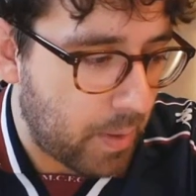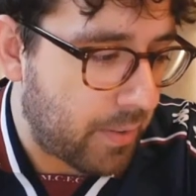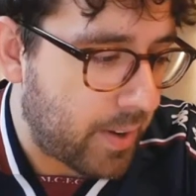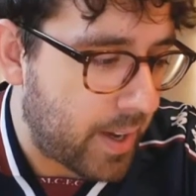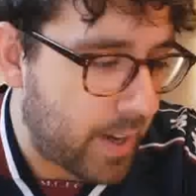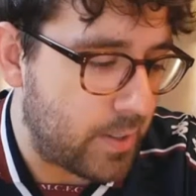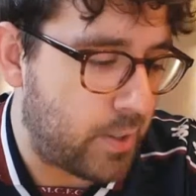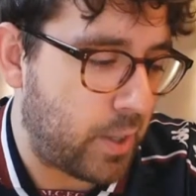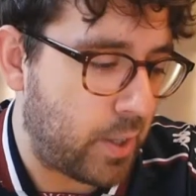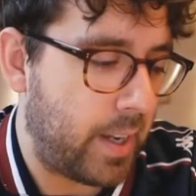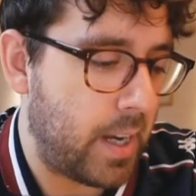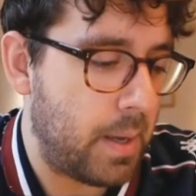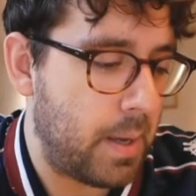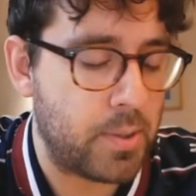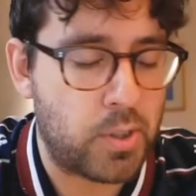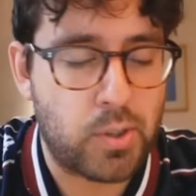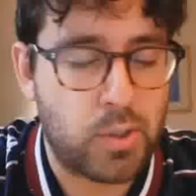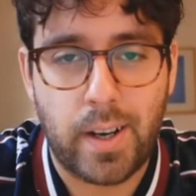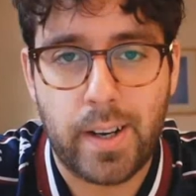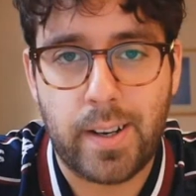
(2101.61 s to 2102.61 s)
I've kind of taken it in
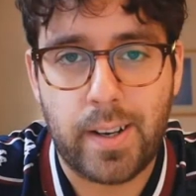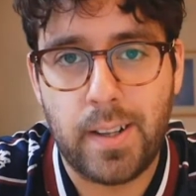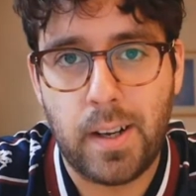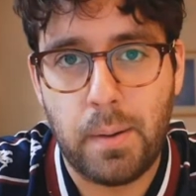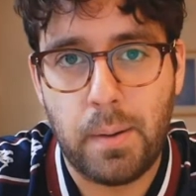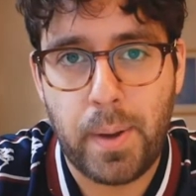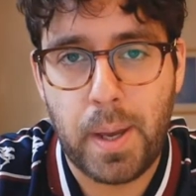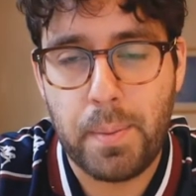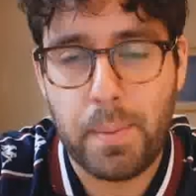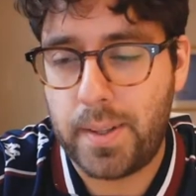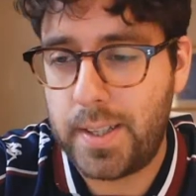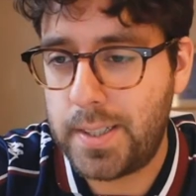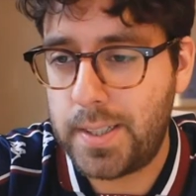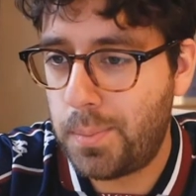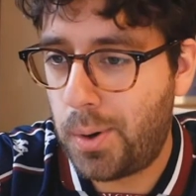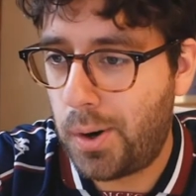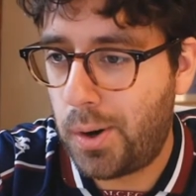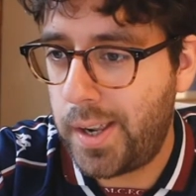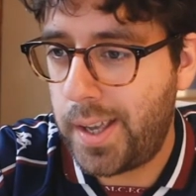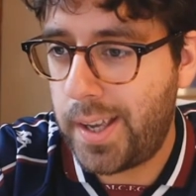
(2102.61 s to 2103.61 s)
my stride a little bit, but
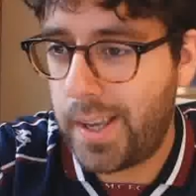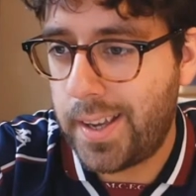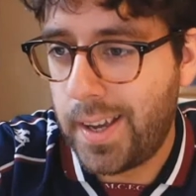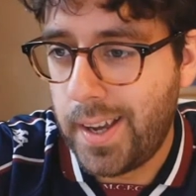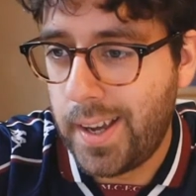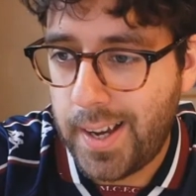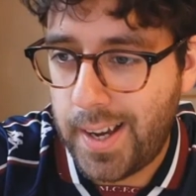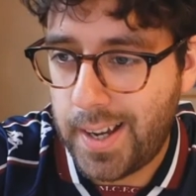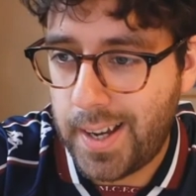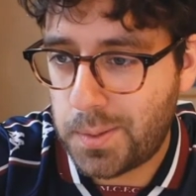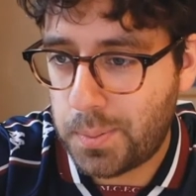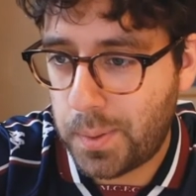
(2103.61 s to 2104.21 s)
this morning at